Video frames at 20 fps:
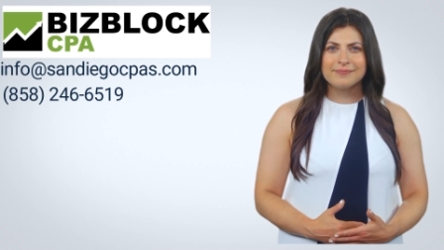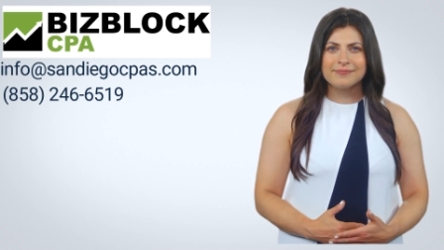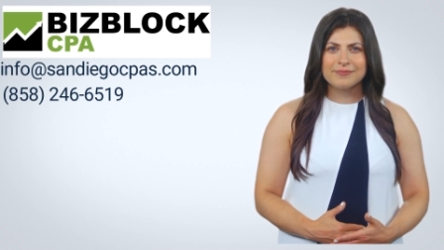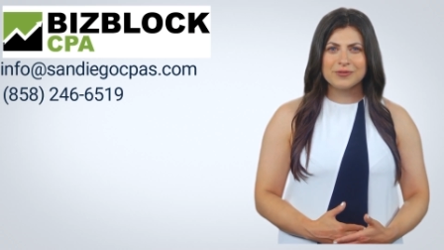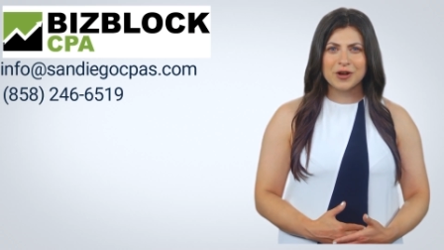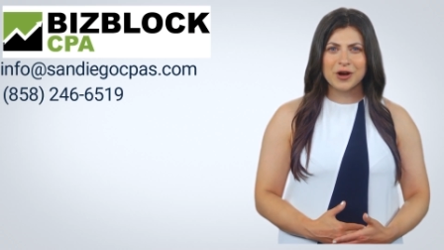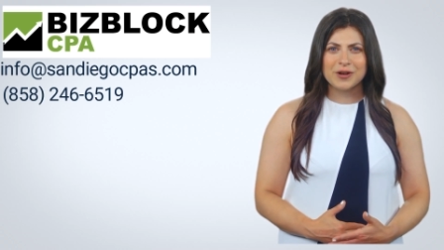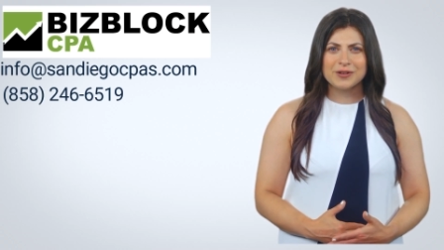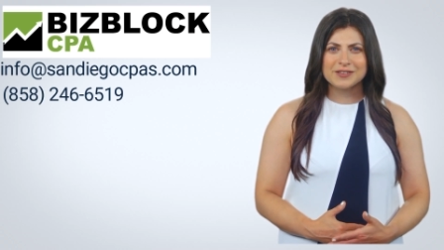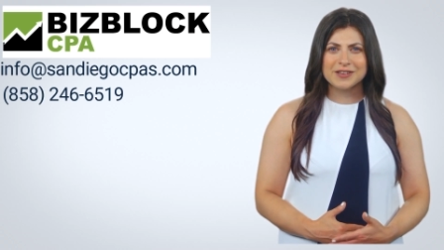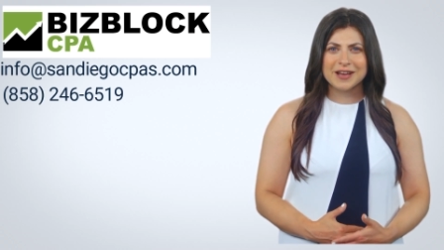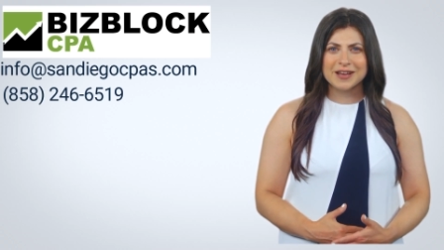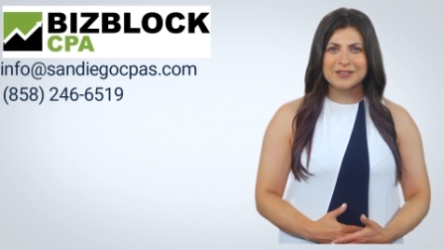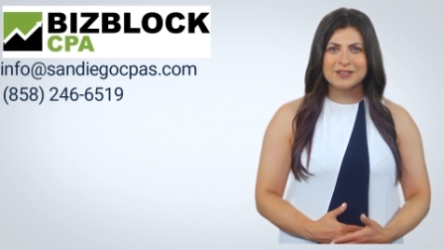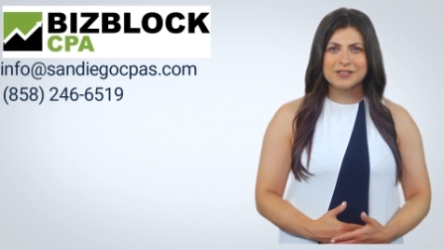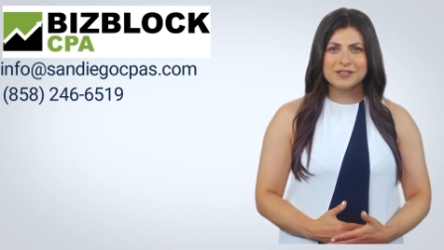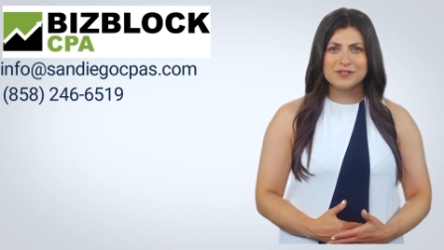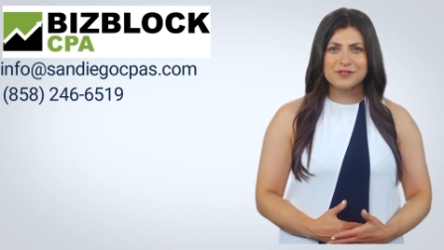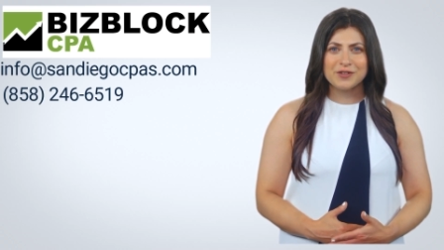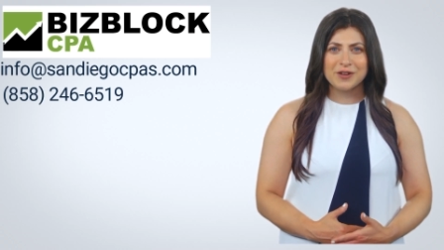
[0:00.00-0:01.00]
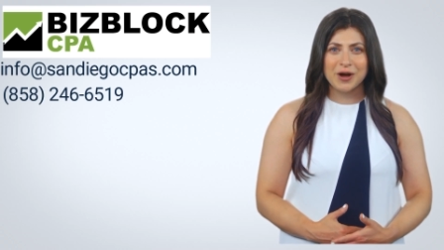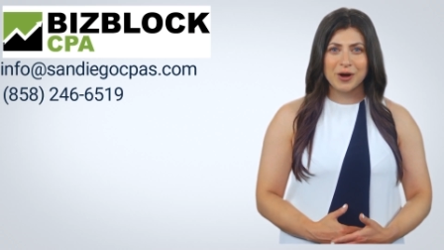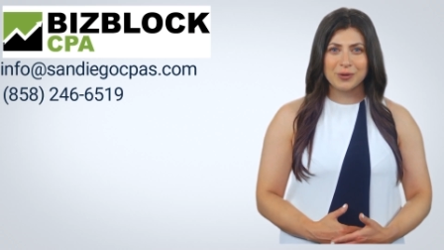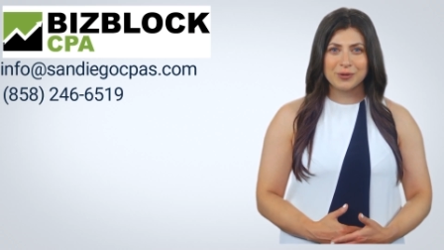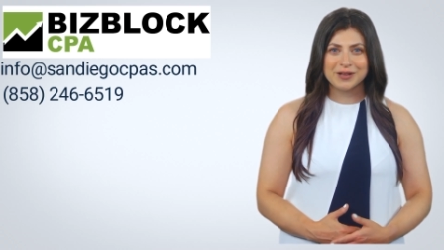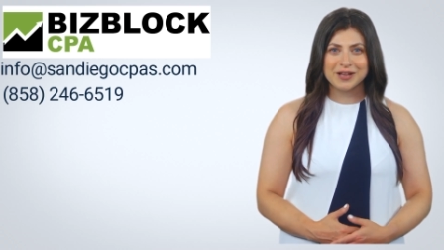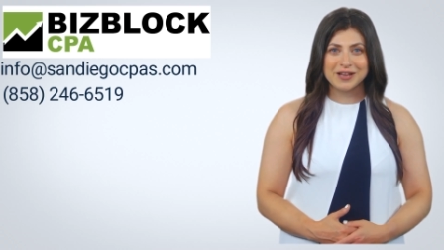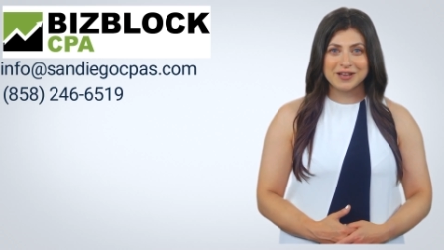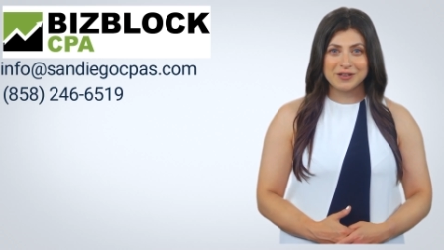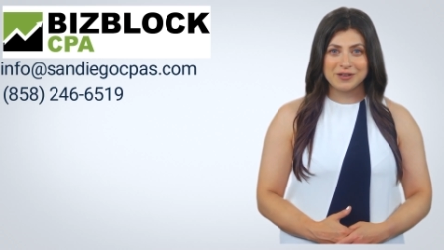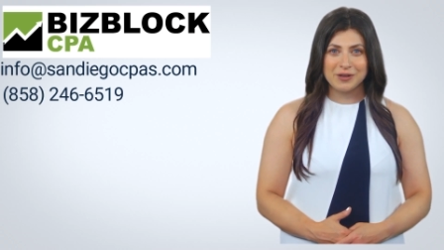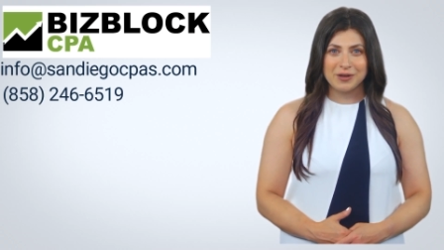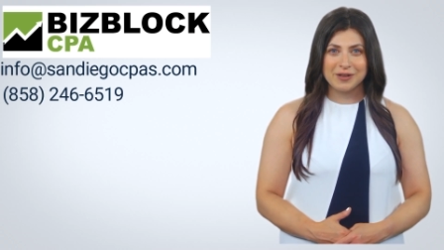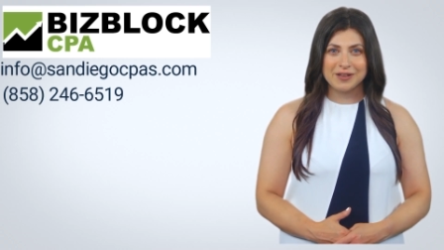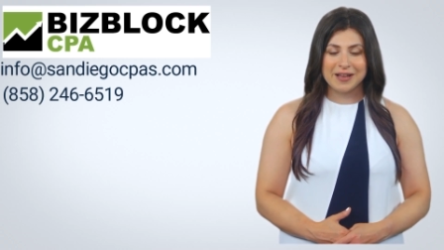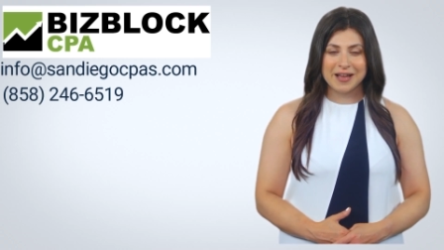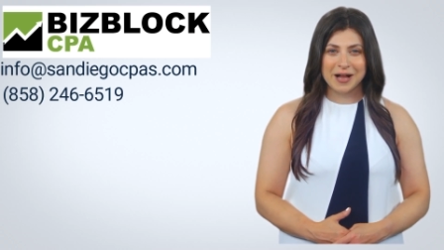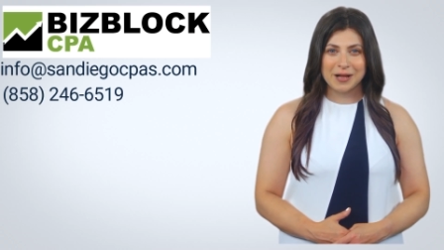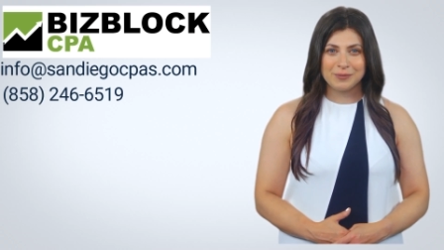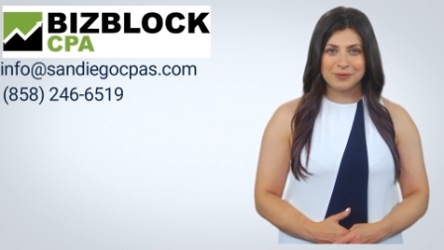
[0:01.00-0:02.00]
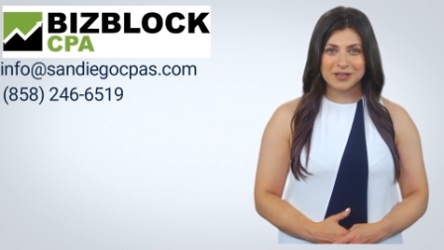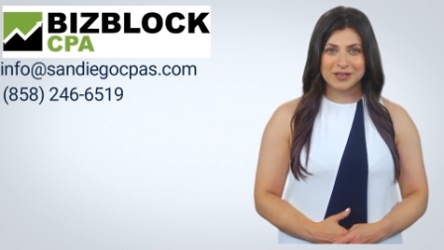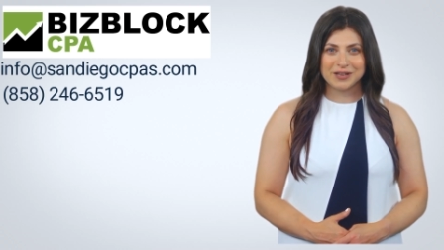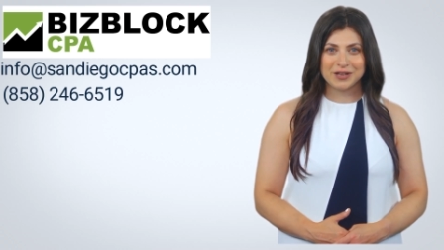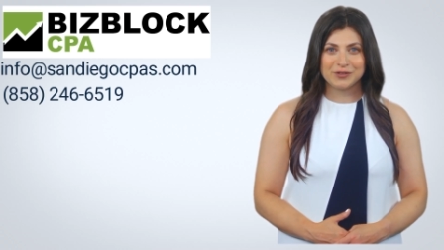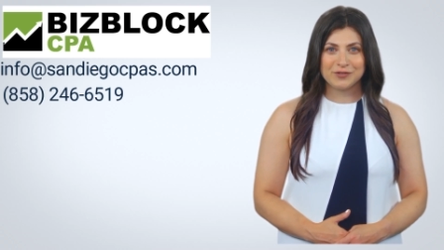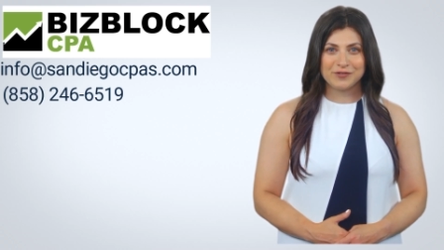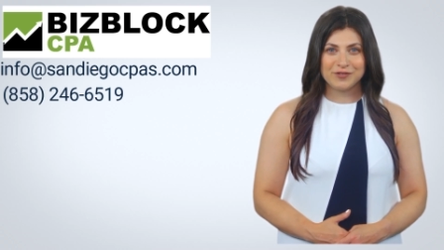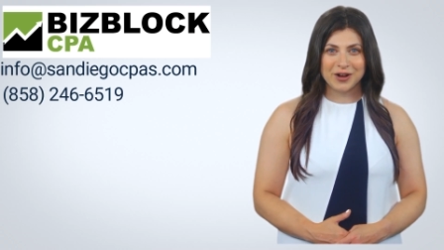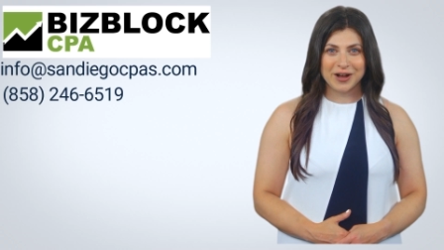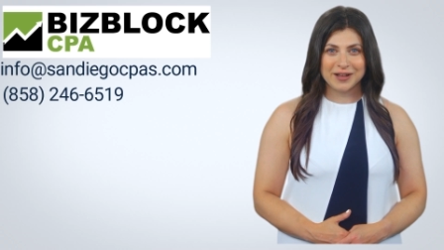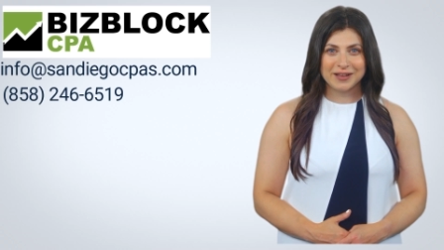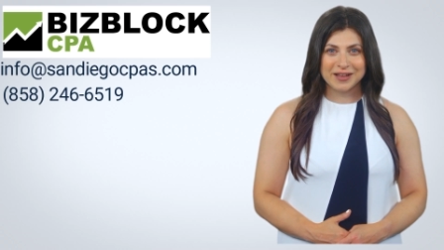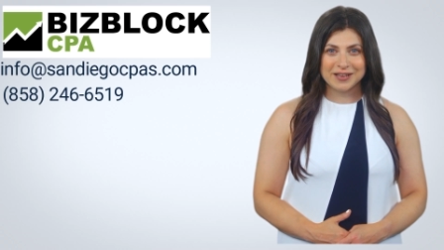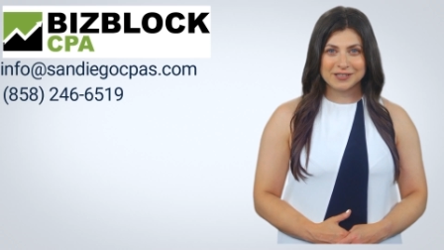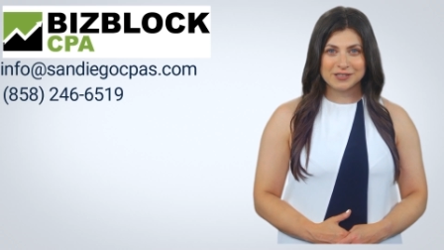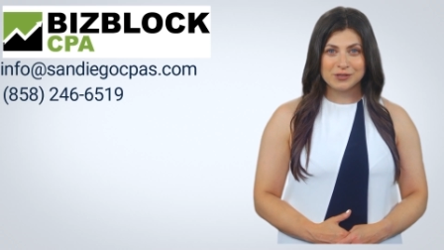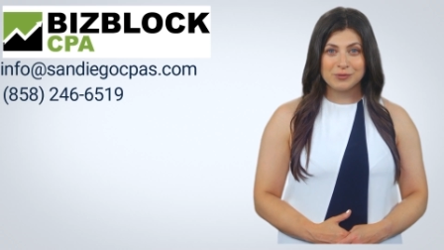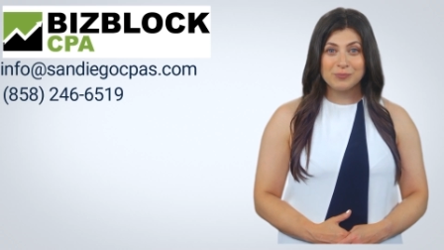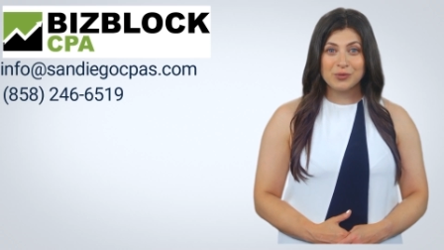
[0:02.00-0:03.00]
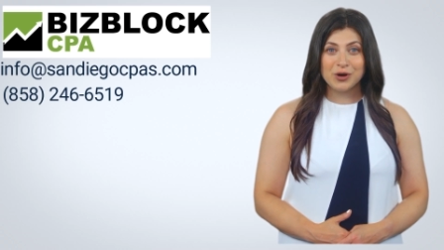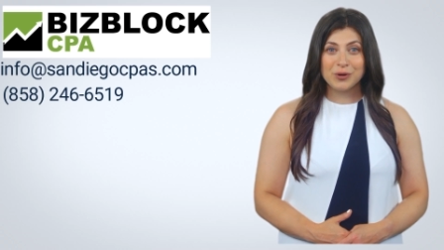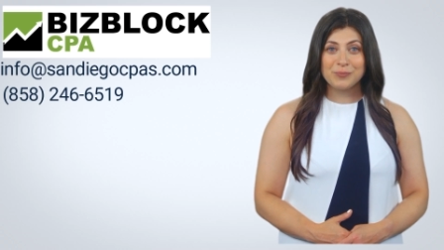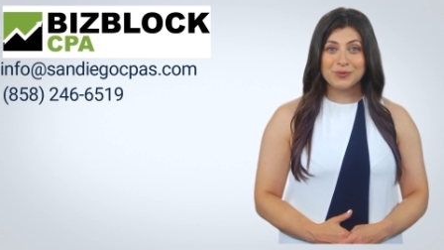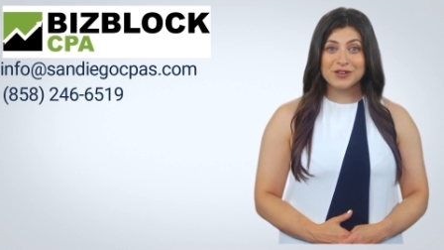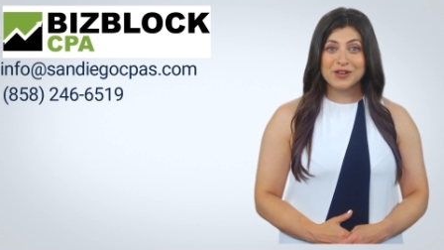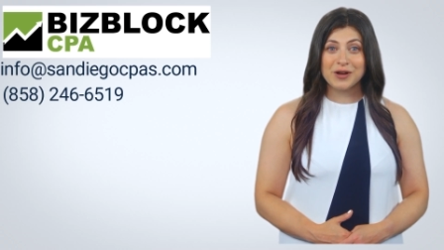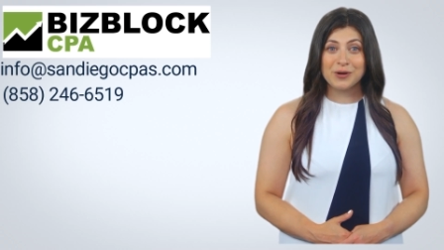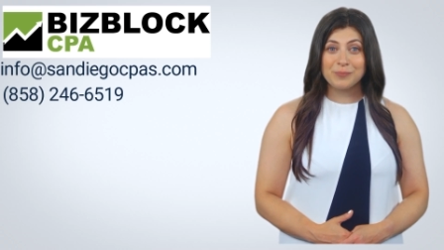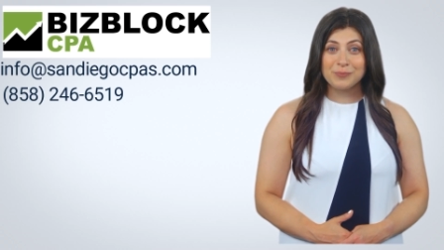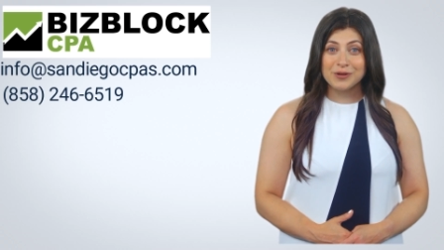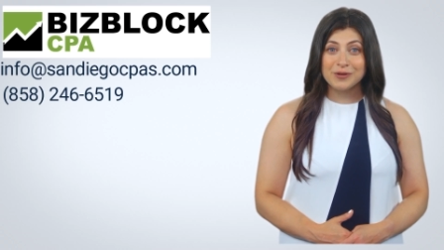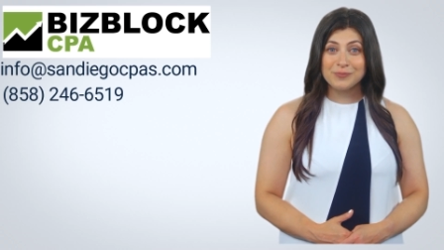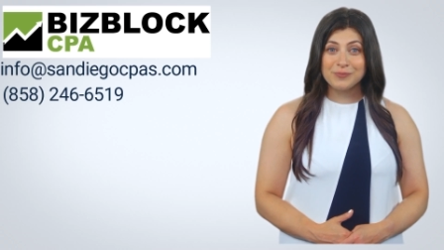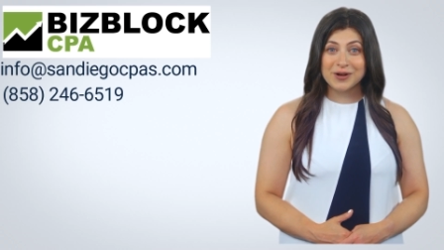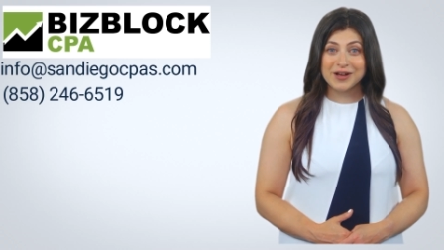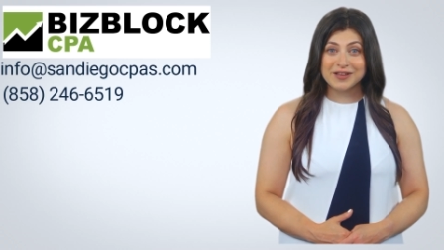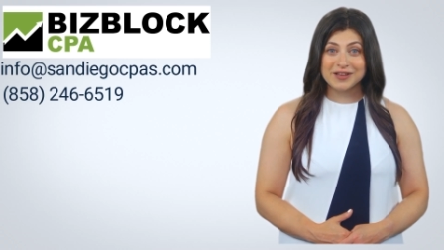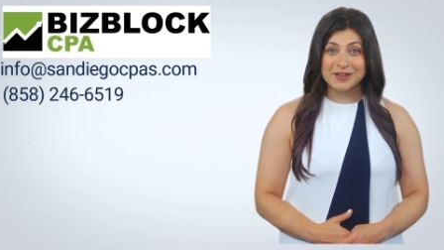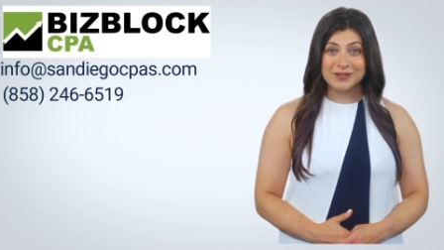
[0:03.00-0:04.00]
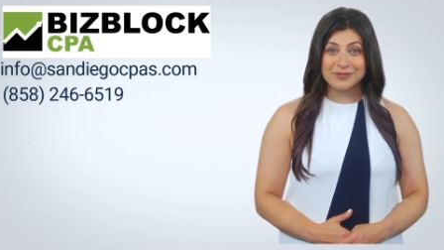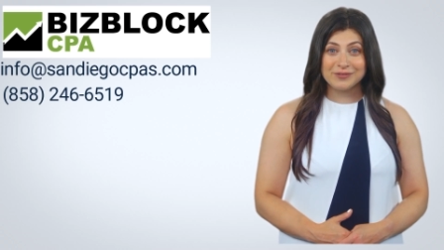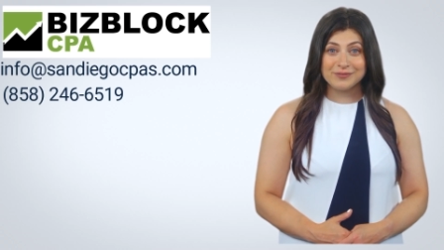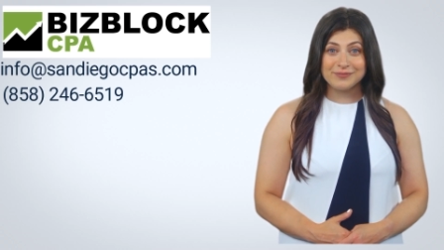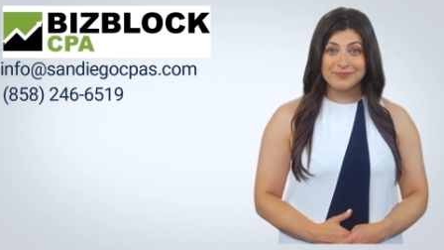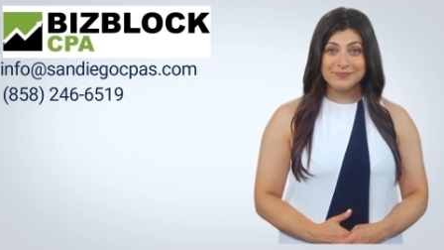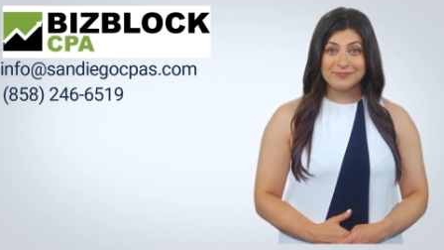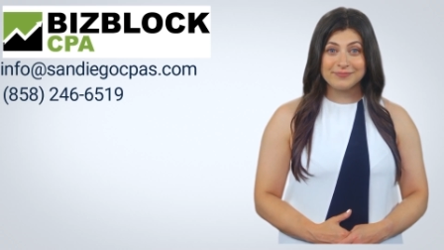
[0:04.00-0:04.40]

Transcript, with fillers: Contact us for help getting your accounting and finance department up and running.